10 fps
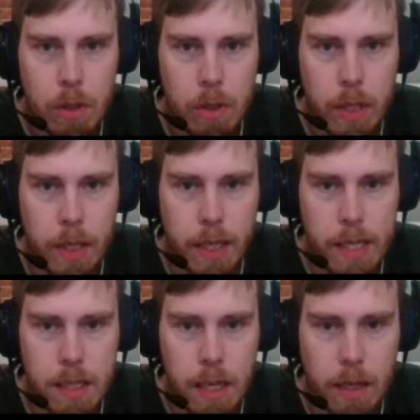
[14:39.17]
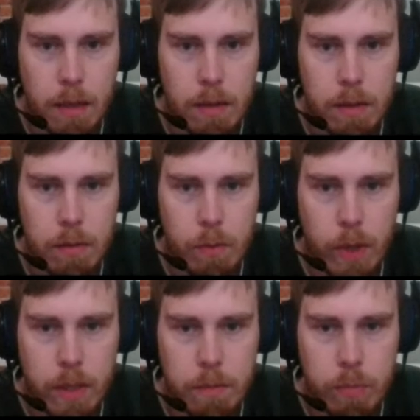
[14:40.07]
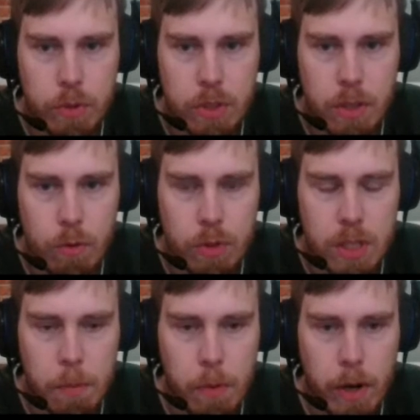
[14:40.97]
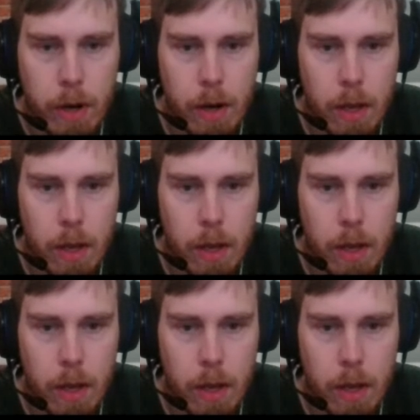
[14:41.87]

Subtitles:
in case like white puts the rook somewhere,